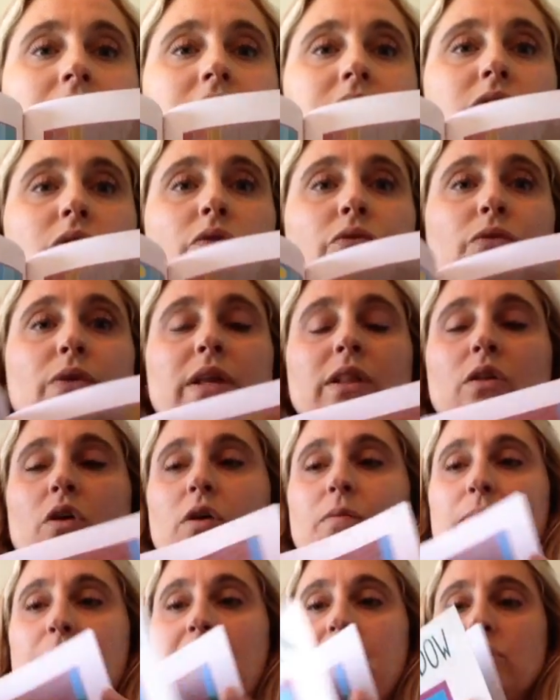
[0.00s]
So if we
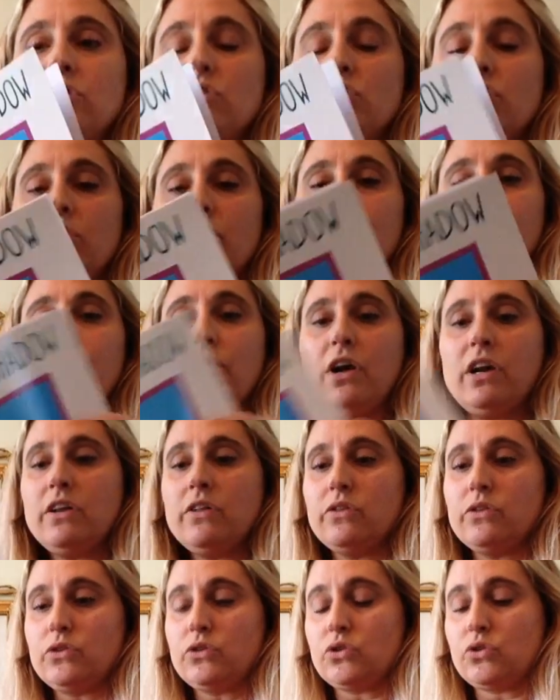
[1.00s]
look back to the front
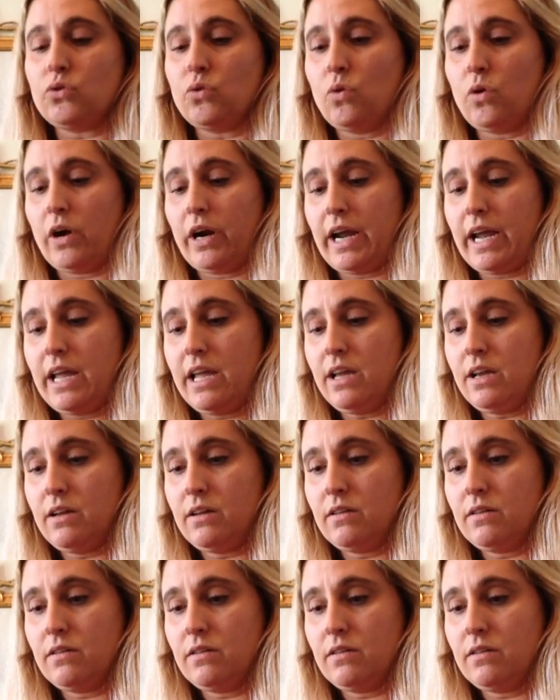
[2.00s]
of the story,